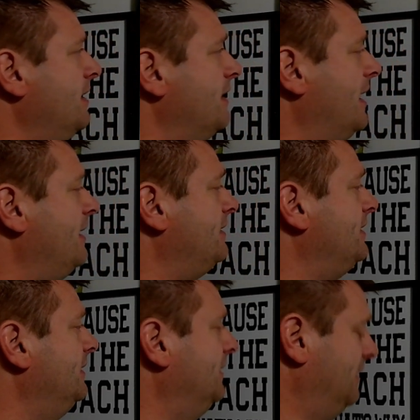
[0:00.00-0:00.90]
That
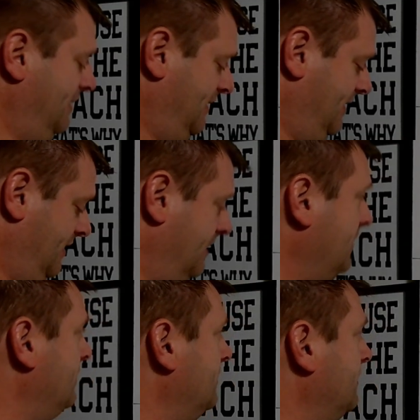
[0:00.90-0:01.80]

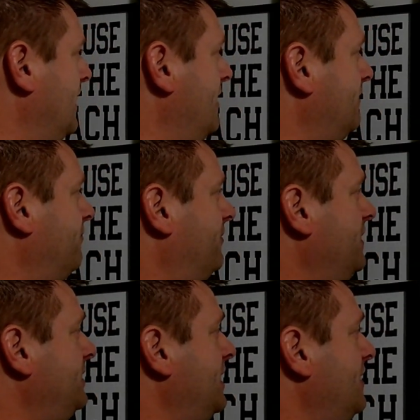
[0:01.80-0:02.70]
either that free
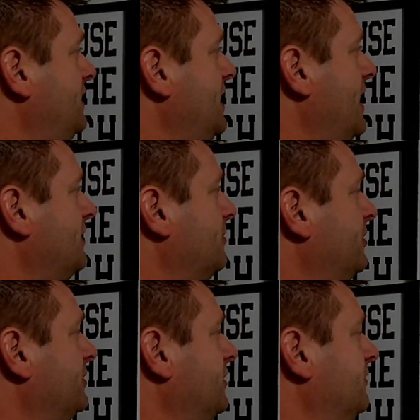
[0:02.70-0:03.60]
safety has to
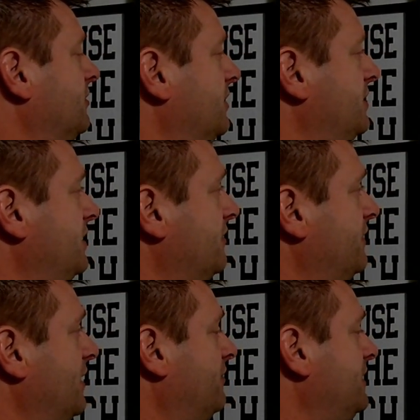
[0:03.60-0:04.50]
push over, which if
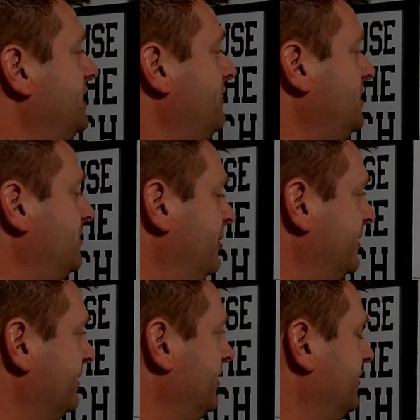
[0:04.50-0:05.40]
that free safety is
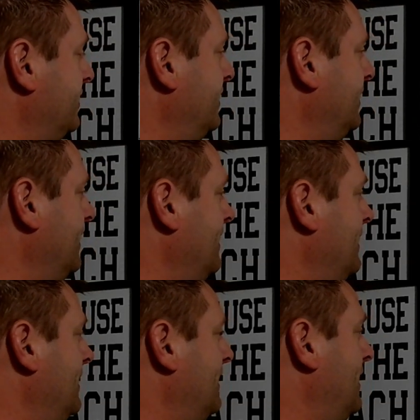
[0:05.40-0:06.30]
pushing over,
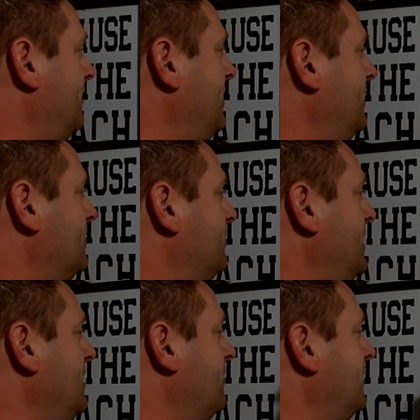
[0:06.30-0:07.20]
that means
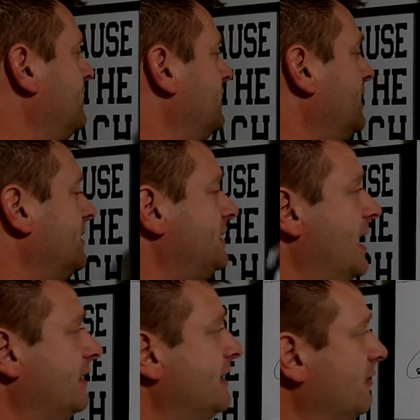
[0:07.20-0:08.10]
we eventually can
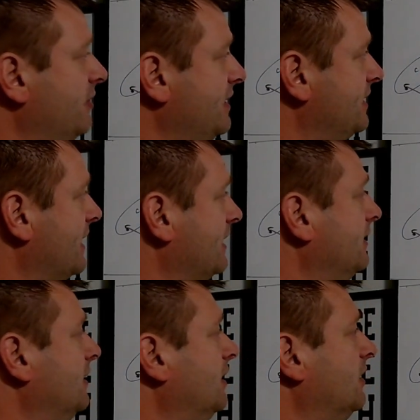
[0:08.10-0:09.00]
attack that weak side,
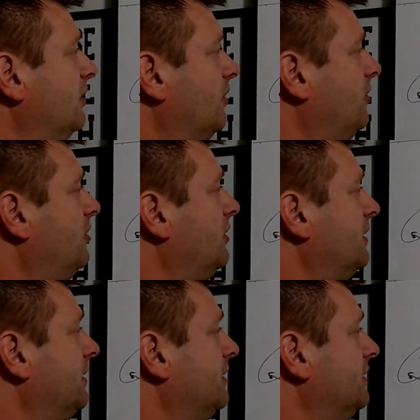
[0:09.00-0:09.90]

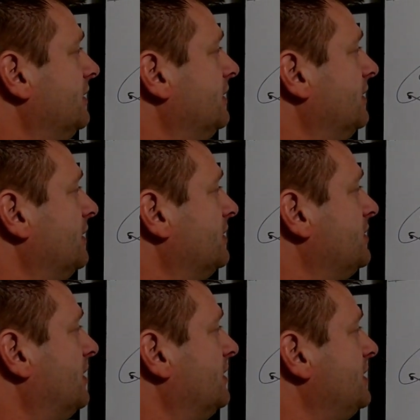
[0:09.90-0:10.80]
or the
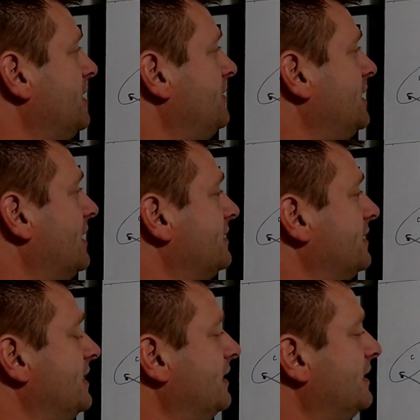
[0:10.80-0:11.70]
strong safety has
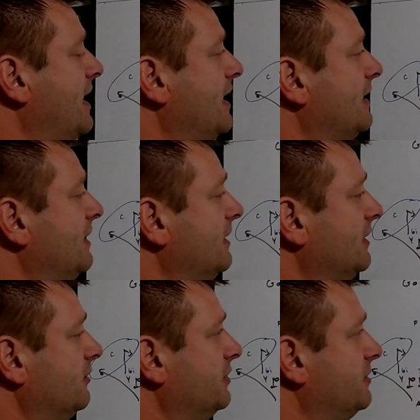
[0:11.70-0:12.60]
to take that,
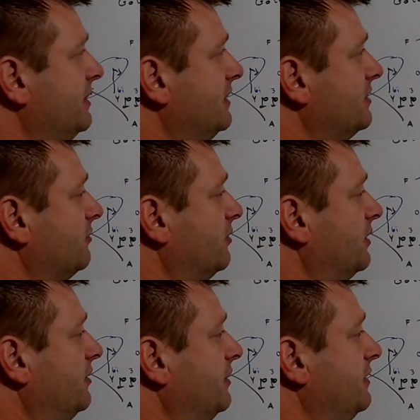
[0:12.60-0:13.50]
which means we're
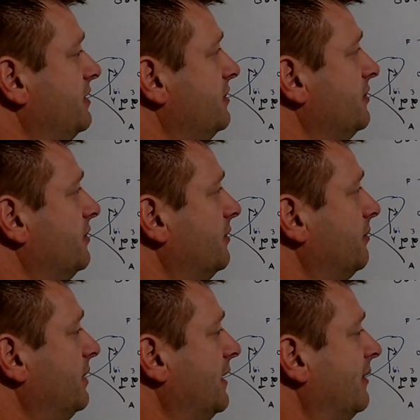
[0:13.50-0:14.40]
going to
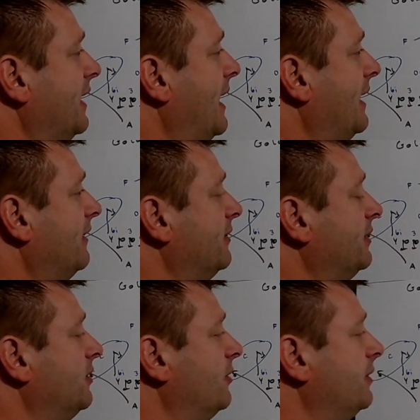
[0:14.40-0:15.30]
be able to high-low the
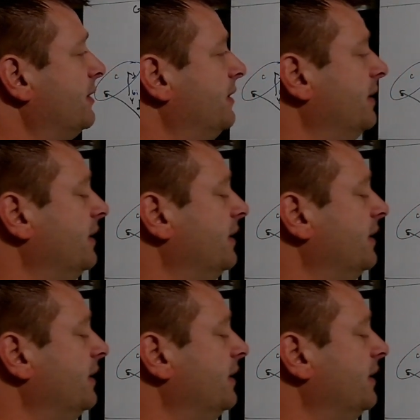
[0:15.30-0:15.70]
corner